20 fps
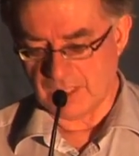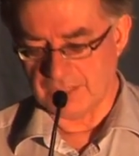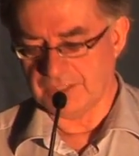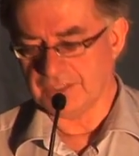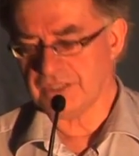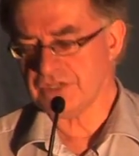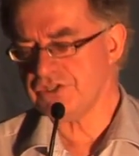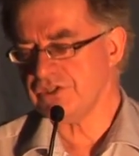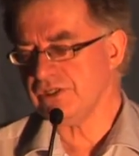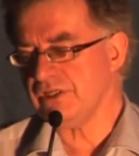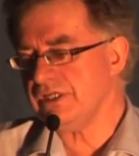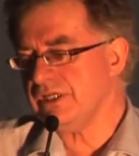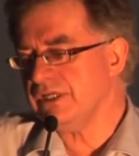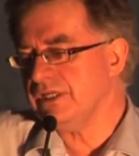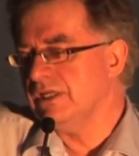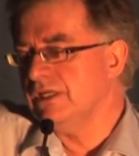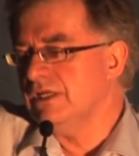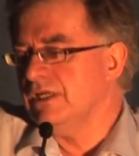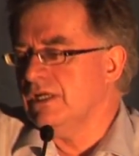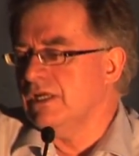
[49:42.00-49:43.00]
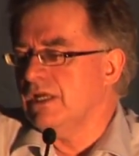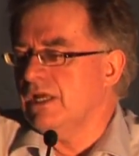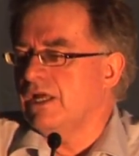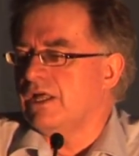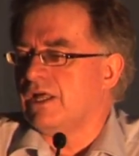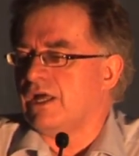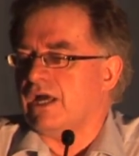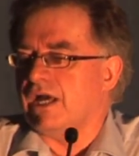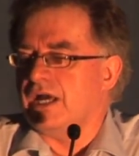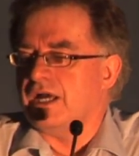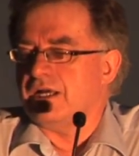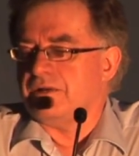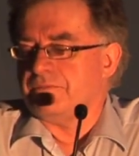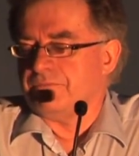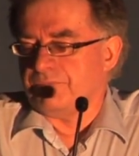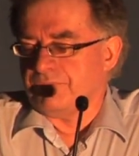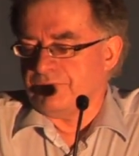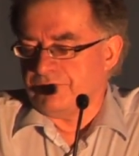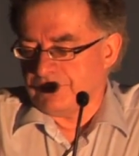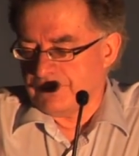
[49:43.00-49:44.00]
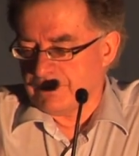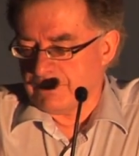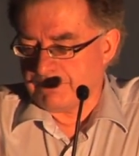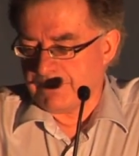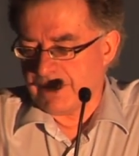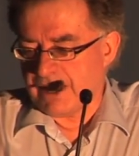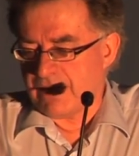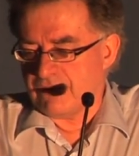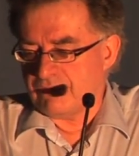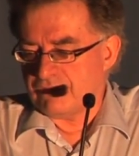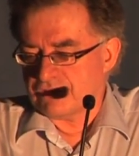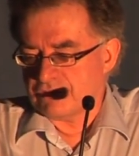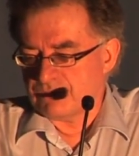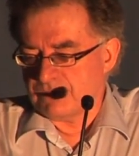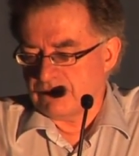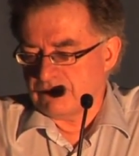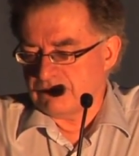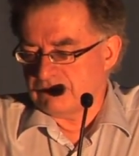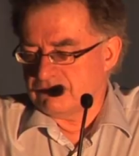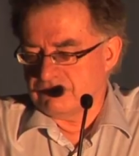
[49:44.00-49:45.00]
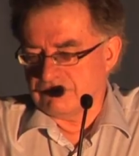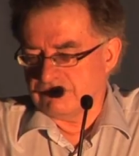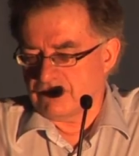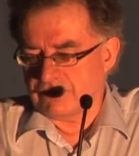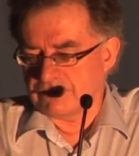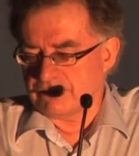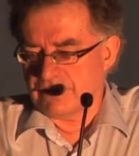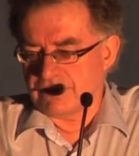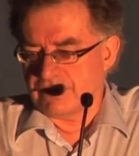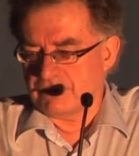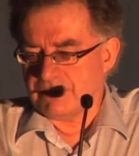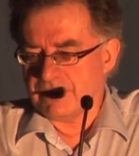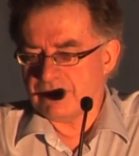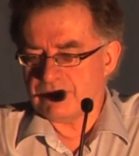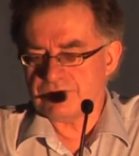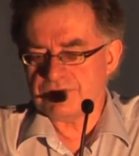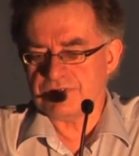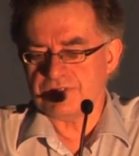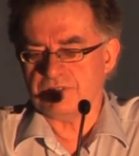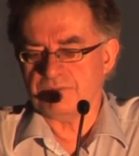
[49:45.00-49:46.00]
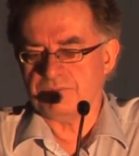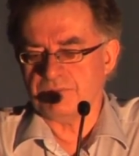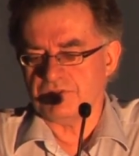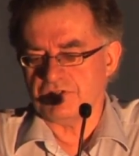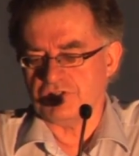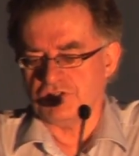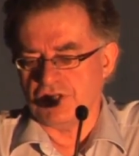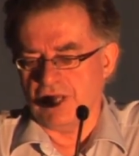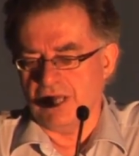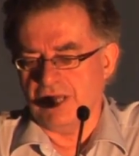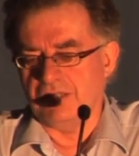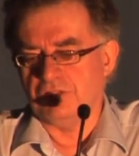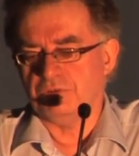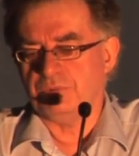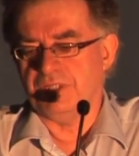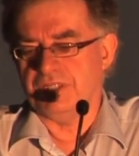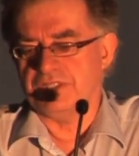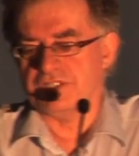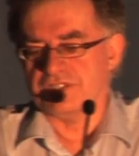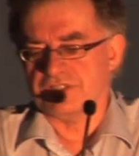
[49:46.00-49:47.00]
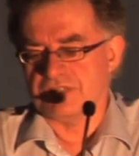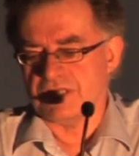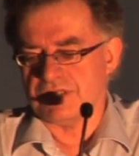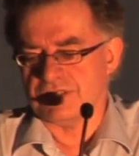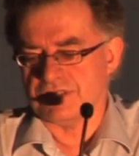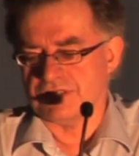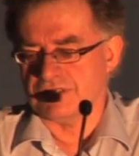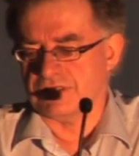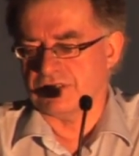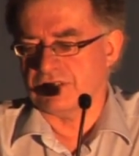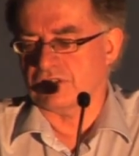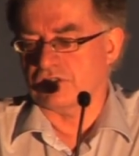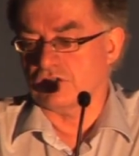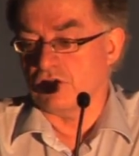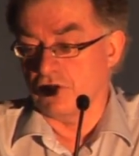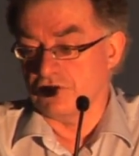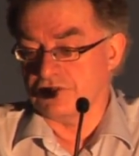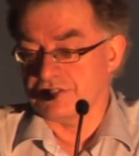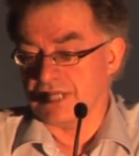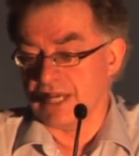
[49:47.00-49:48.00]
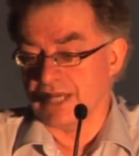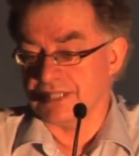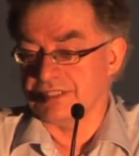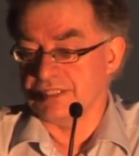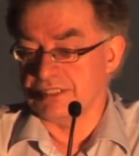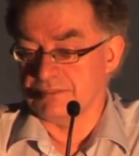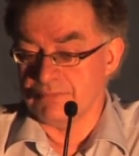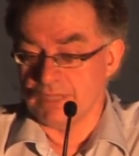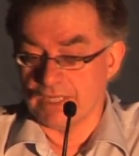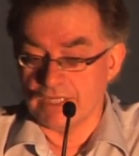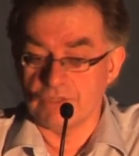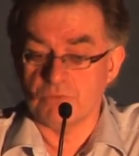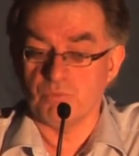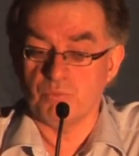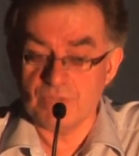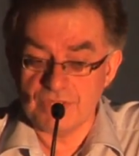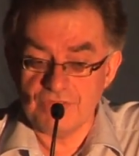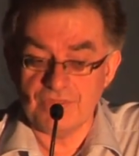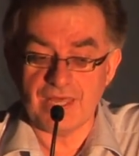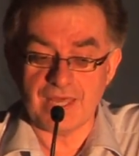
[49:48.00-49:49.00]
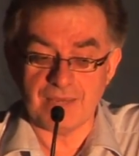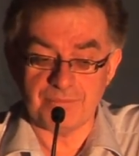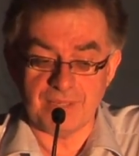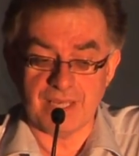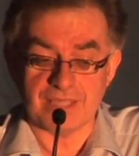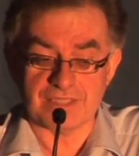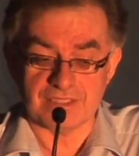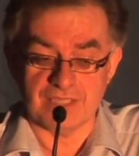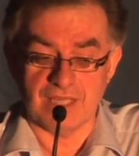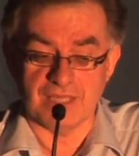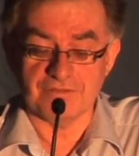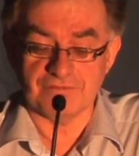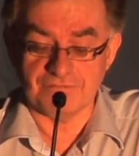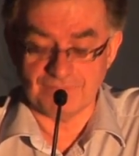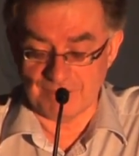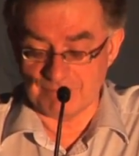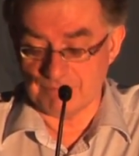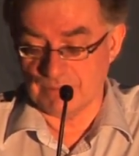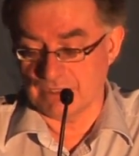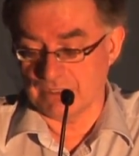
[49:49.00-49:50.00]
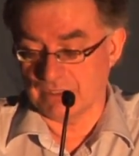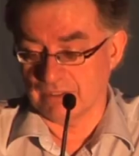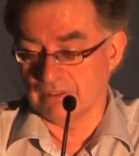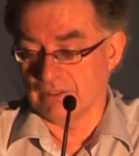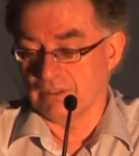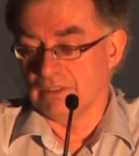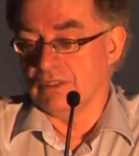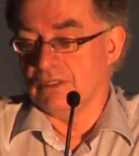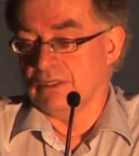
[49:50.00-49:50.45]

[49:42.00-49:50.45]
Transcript: And initially, the parents will not do anything about it, but the child will insist that contact is made with their past life family.